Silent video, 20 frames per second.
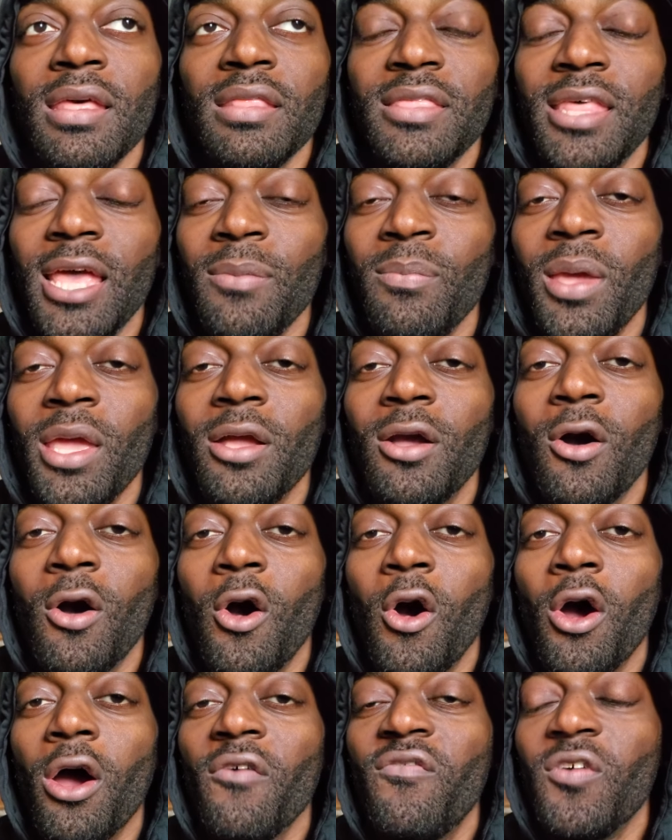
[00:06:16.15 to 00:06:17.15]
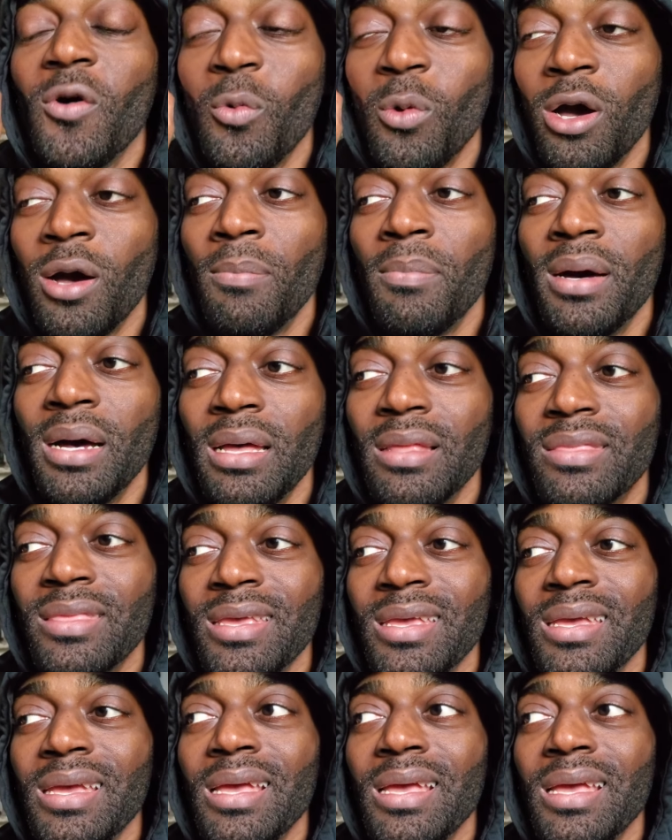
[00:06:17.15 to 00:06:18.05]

they may go hard for one month